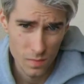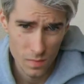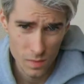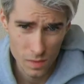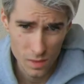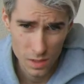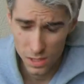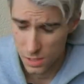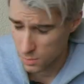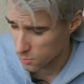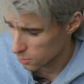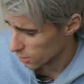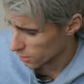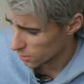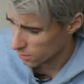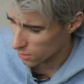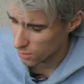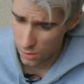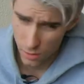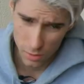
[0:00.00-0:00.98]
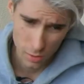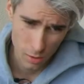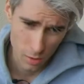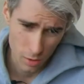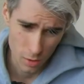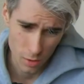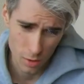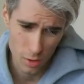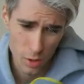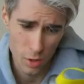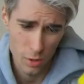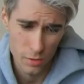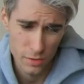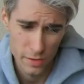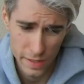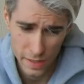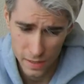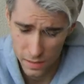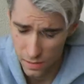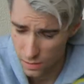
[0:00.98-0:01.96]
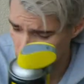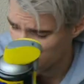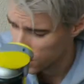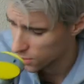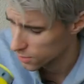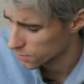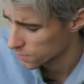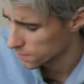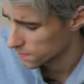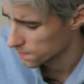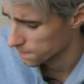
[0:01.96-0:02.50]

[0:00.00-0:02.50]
this spray cleaner or contact cleaner.